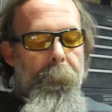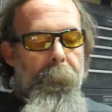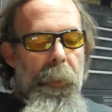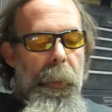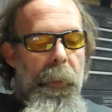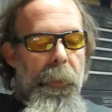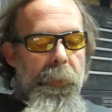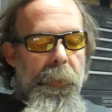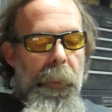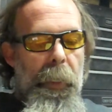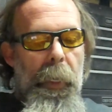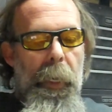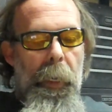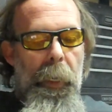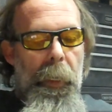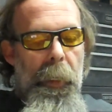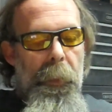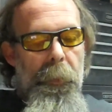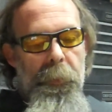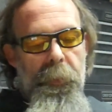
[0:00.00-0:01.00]
Here's a
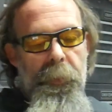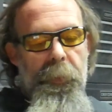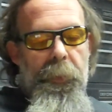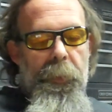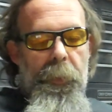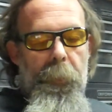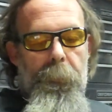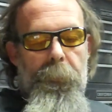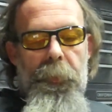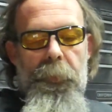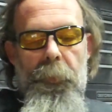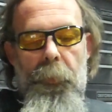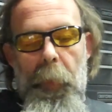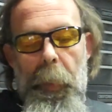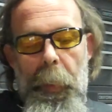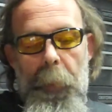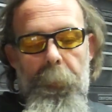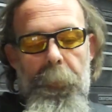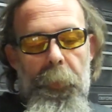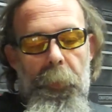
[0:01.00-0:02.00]
guy I just
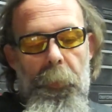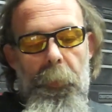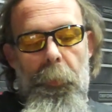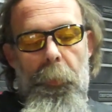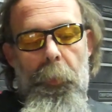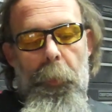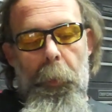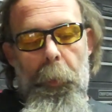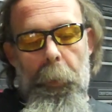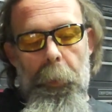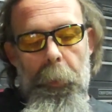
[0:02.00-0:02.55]
subscribed to